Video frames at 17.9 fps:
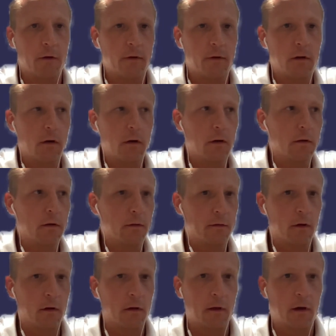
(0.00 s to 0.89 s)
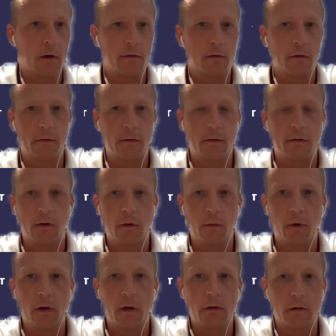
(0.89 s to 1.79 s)
revenue. So that's
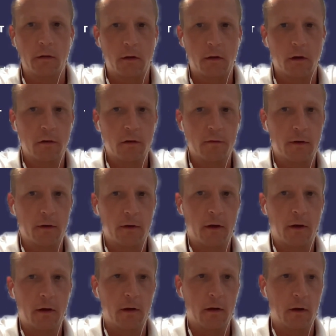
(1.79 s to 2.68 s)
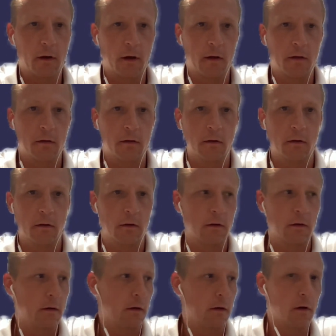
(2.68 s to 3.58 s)
obviously when COVID hit and
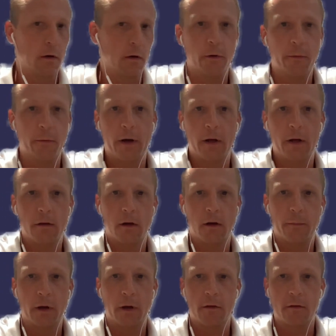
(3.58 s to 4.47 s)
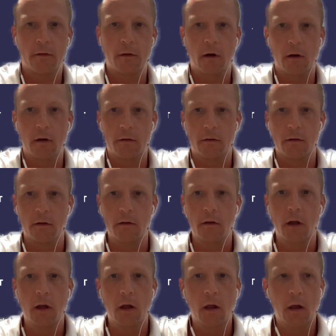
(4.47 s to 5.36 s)
the global pandemic
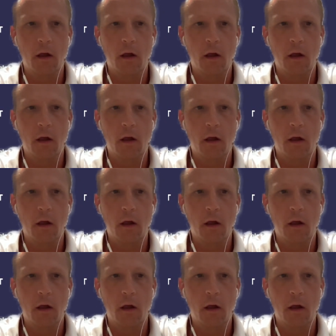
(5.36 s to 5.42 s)
started.